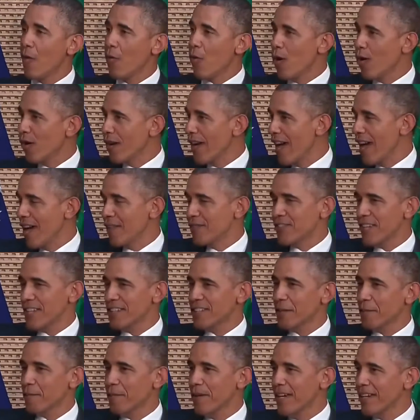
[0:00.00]
I won't have
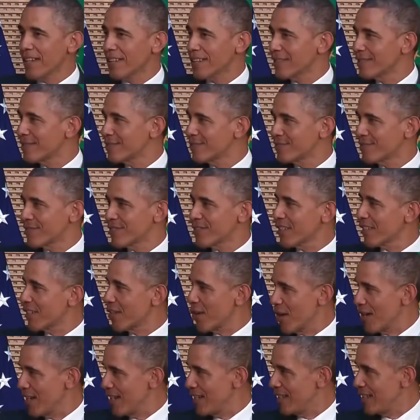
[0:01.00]
such a big
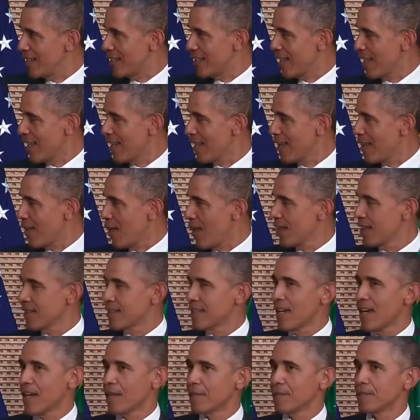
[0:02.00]
security detail all
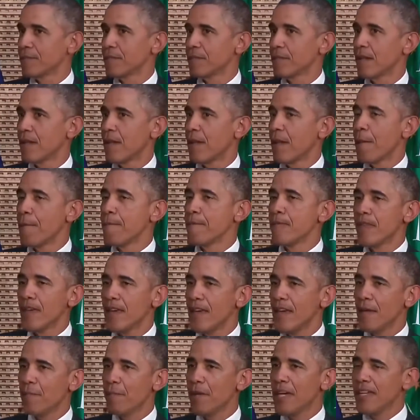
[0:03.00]
the time.
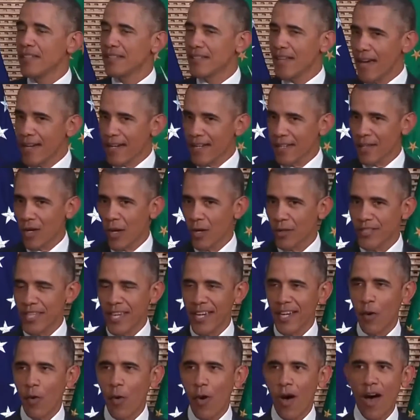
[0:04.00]
It means I can go
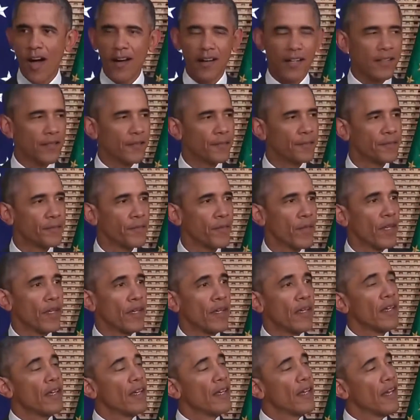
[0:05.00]
take a walk.
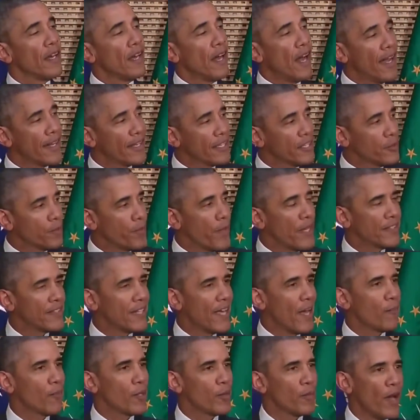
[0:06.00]
I can
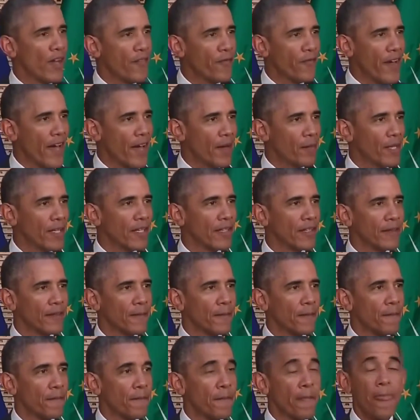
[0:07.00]
spend time with my family.
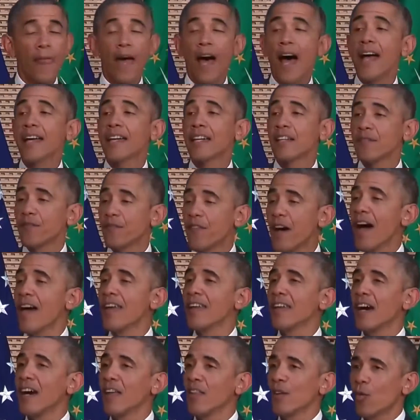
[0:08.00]
I can
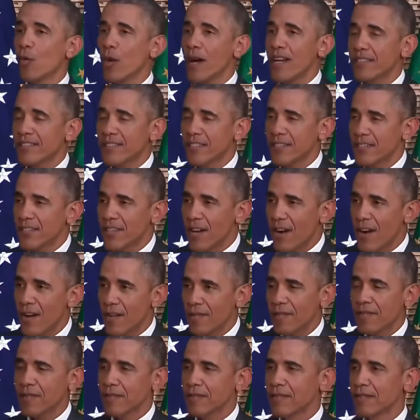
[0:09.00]
find other ways to
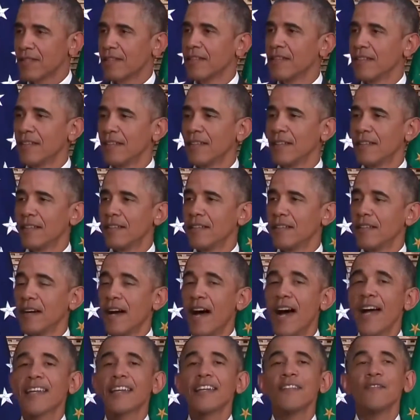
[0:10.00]
serve.
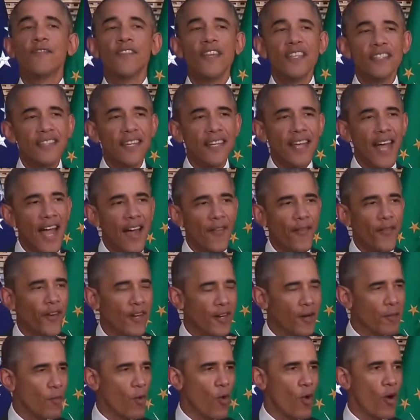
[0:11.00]
I can visit
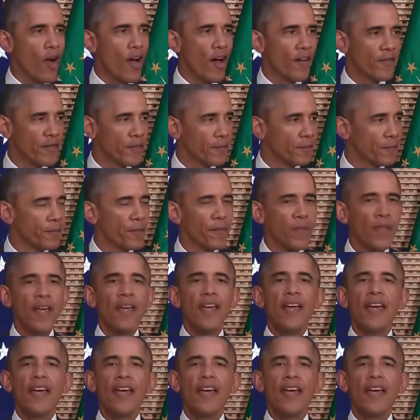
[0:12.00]
Africa more often.